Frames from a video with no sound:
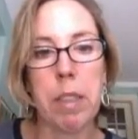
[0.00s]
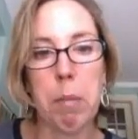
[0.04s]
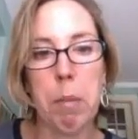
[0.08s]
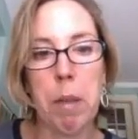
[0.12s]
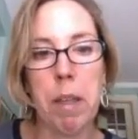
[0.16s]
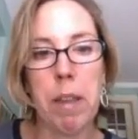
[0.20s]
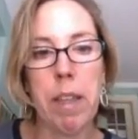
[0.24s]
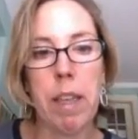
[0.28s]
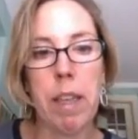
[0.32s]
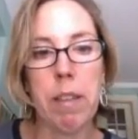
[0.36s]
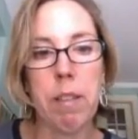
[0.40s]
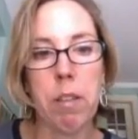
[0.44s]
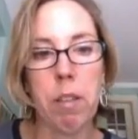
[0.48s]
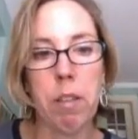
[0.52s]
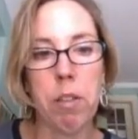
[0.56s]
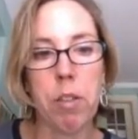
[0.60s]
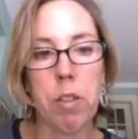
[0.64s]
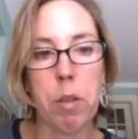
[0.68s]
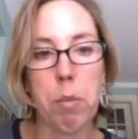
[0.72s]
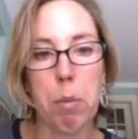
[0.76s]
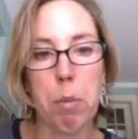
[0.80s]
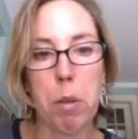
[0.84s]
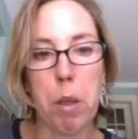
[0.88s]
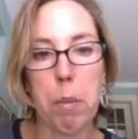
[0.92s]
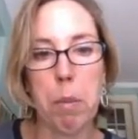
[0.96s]
to meet that
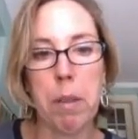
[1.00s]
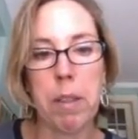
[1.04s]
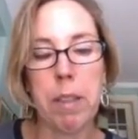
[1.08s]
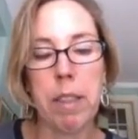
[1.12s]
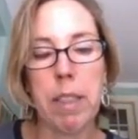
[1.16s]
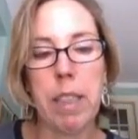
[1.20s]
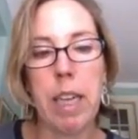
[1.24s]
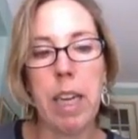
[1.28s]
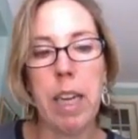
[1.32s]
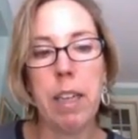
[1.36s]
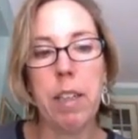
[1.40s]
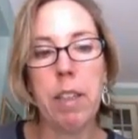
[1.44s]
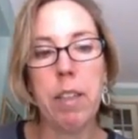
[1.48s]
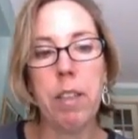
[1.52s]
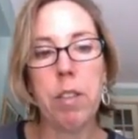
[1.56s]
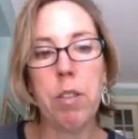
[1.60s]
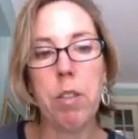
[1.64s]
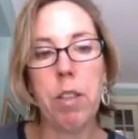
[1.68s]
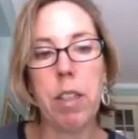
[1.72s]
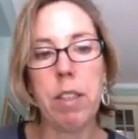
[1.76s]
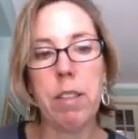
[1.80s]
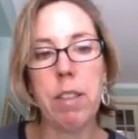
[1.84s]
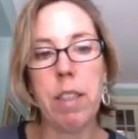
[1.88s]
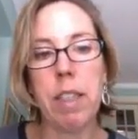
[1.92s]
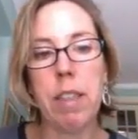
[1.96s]
social purpose, and how you
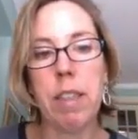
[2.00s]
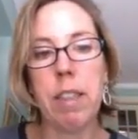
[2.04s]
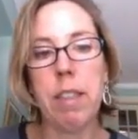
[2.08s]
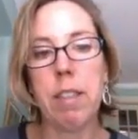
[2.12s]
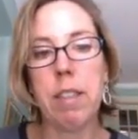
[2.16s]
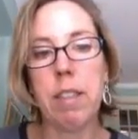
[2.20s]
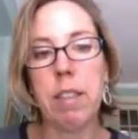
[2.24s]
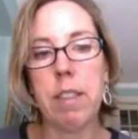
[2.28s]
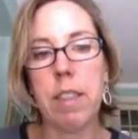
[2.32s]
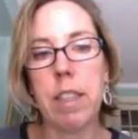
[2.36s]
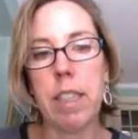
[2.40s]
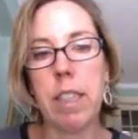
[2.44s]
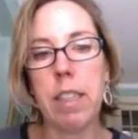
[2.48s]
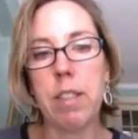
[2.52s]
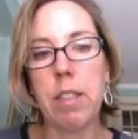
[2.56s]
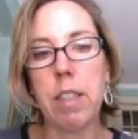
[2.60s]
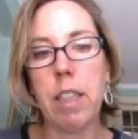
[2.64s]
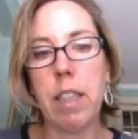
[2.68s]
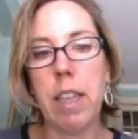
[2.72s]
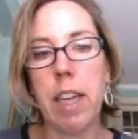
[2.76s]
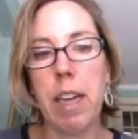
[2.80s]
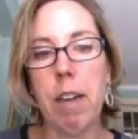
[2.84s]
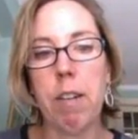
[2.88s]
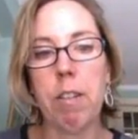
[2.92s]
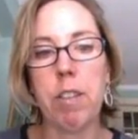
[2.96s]
translate these
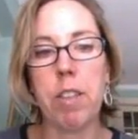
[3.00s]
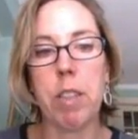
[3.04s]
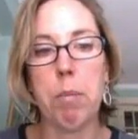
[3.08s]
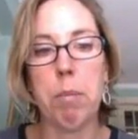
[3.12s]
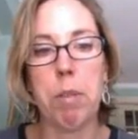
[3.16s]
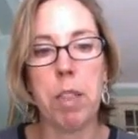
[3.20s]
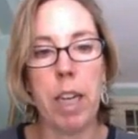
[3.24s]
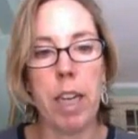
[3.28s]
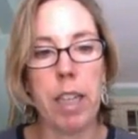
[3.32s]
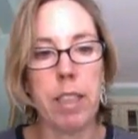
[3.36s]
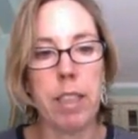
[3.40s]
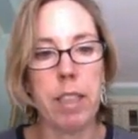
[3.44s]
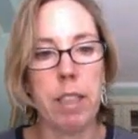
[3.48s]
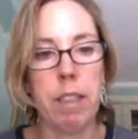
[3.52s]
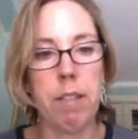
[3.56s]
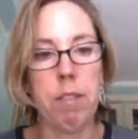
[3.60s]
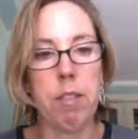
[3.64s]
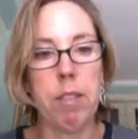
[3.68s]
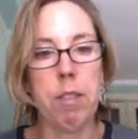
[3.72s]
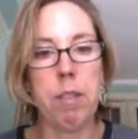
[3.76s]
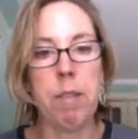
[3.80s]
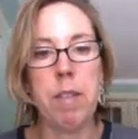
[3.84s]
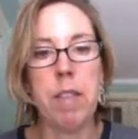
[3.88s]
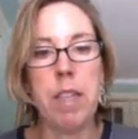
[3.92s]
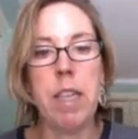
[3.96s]
to language
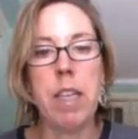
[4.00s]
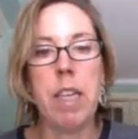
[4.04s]
objectives.